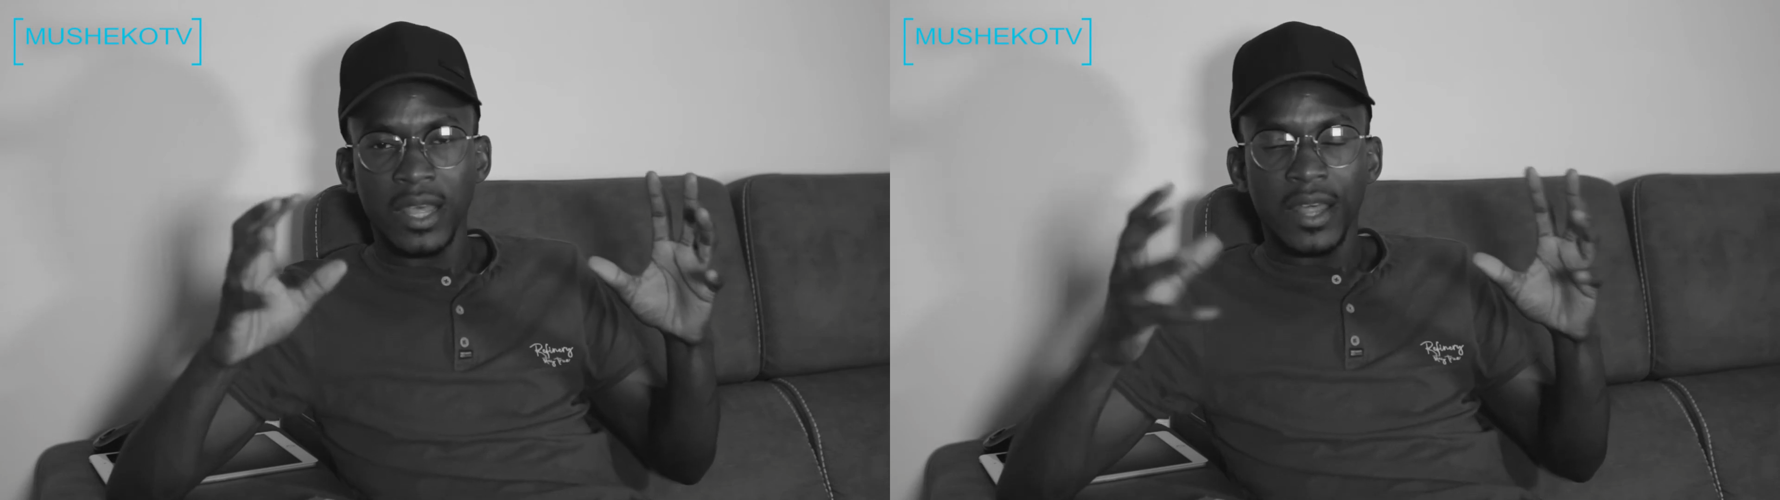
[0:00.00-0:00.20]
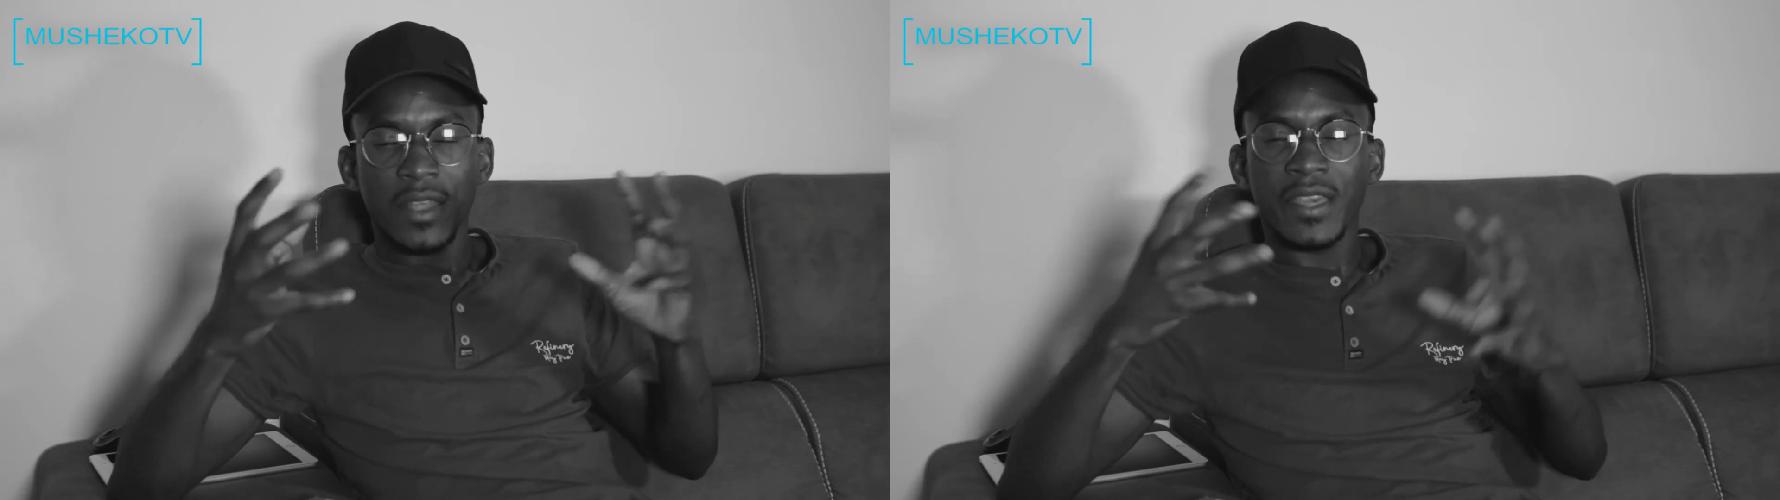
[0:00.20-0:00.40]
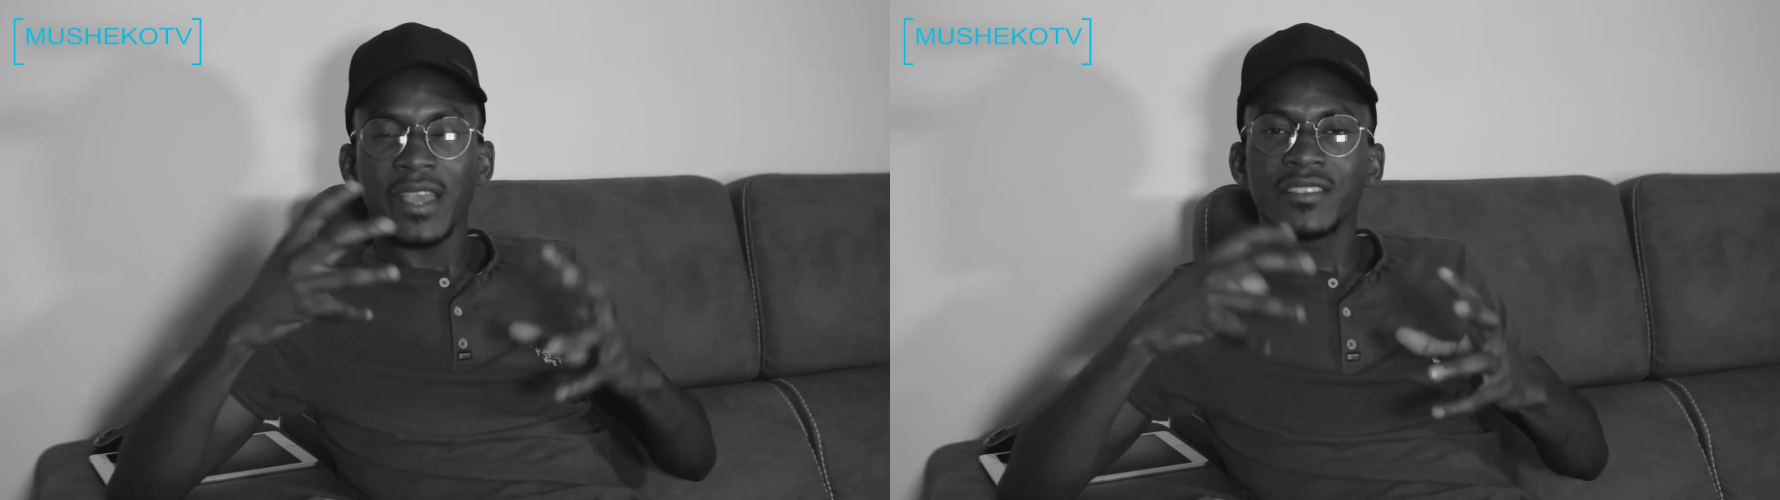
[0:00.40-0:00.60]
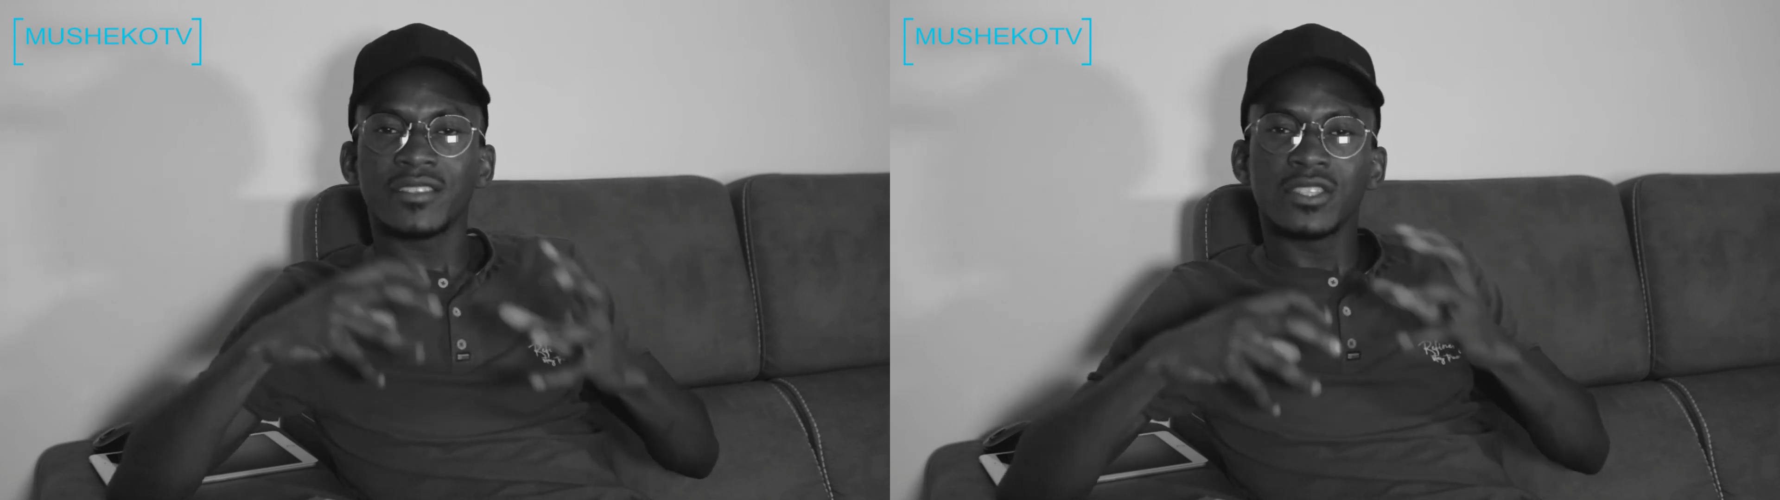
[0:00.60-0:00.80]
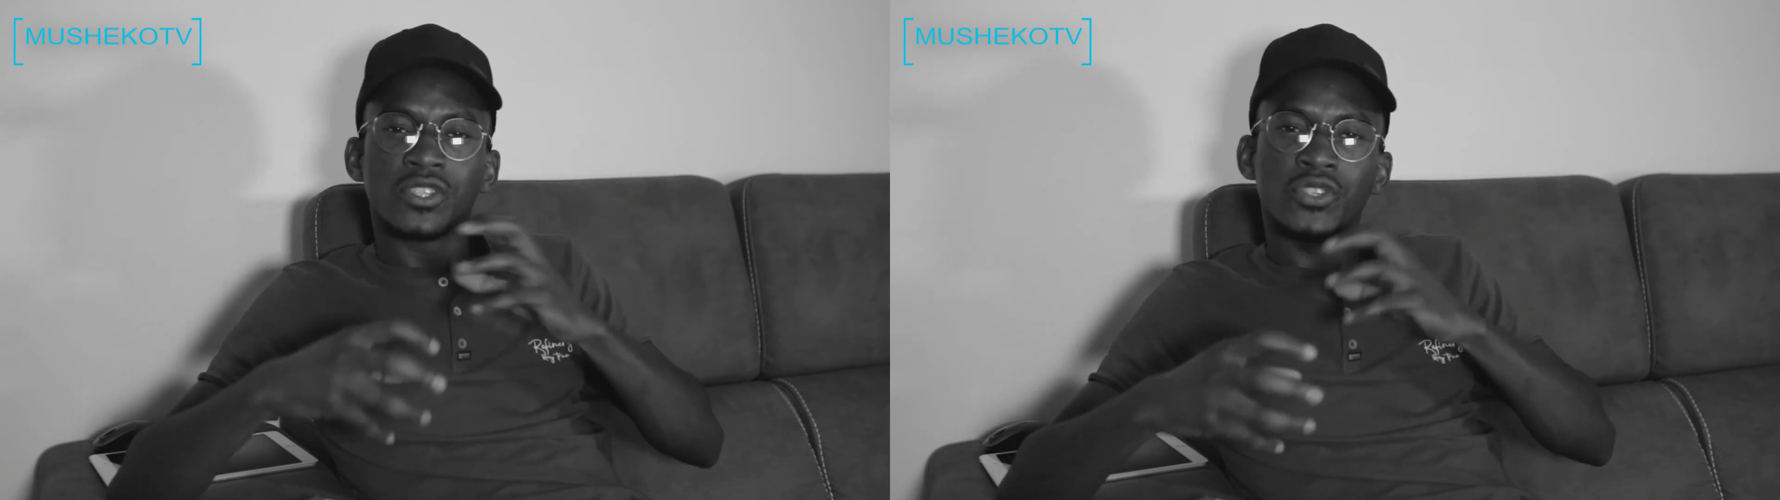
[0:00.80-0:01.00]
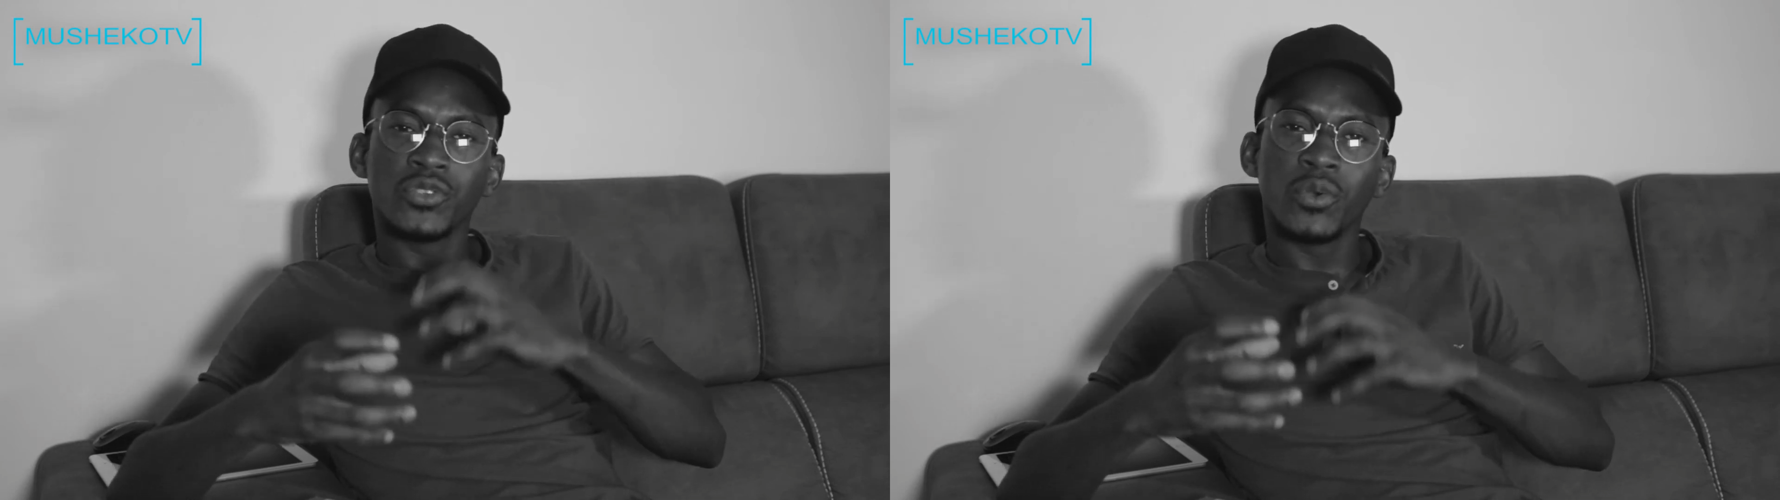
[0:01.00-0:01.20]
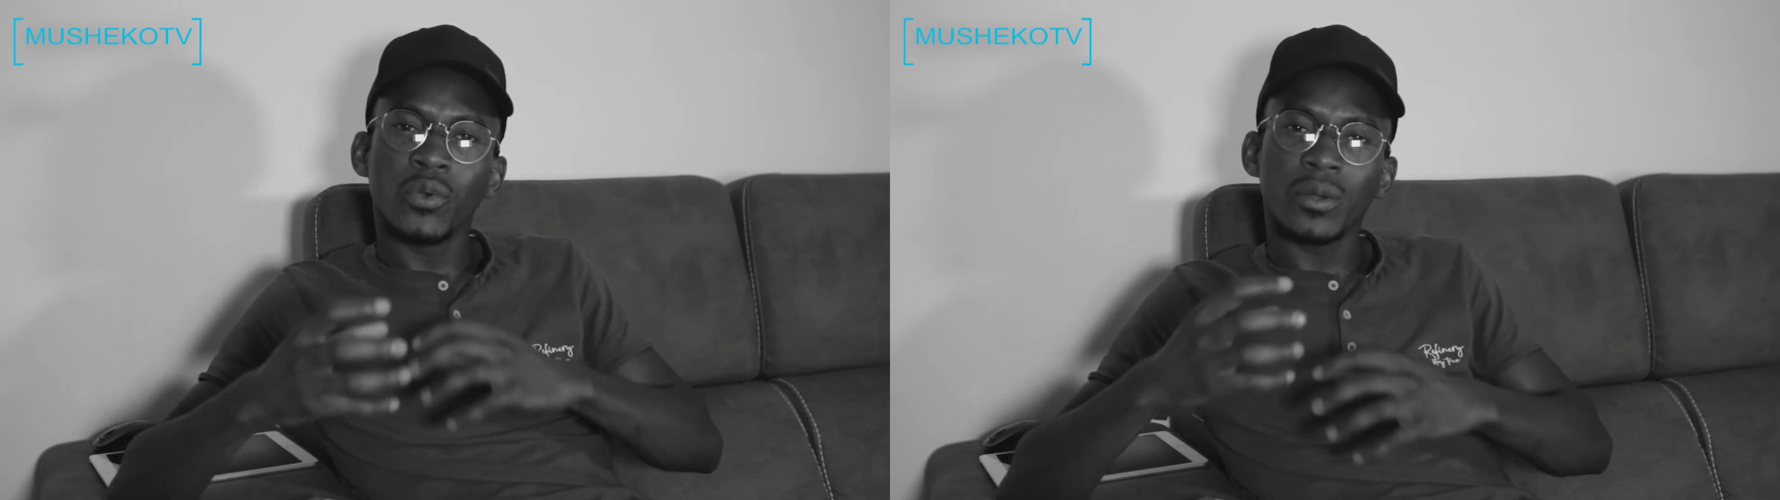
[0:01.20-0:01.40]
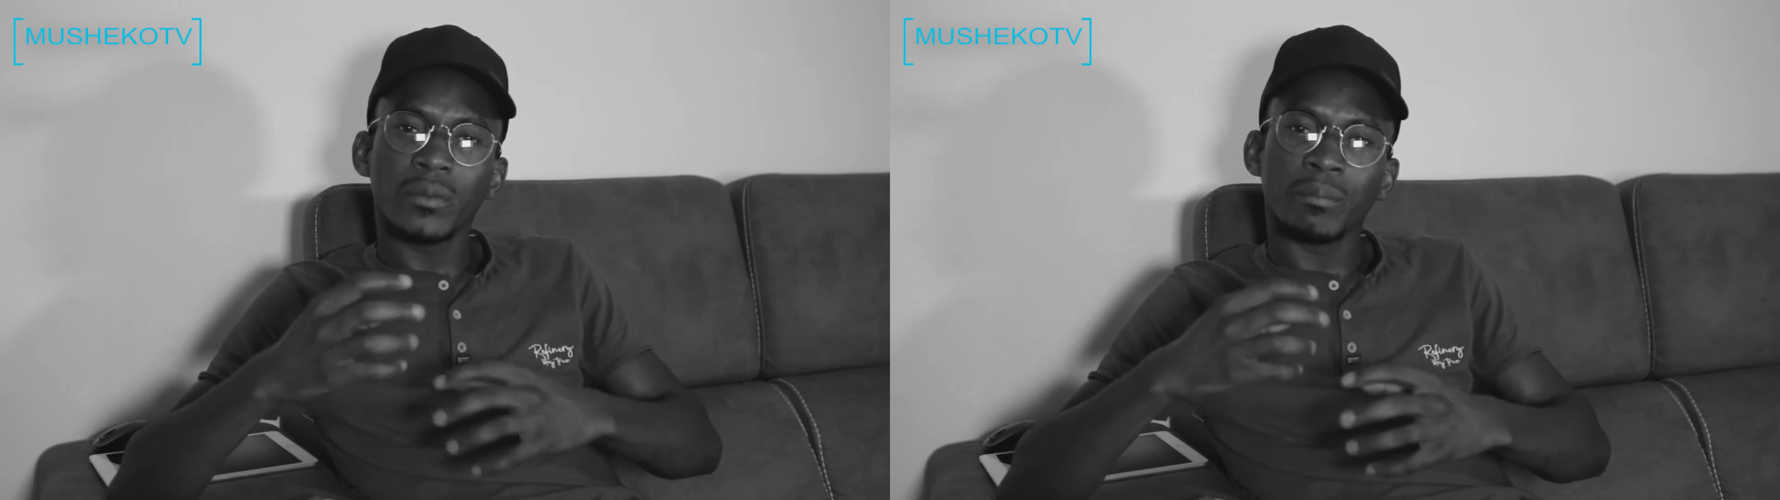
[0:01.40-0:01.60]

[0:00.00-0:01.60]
There is new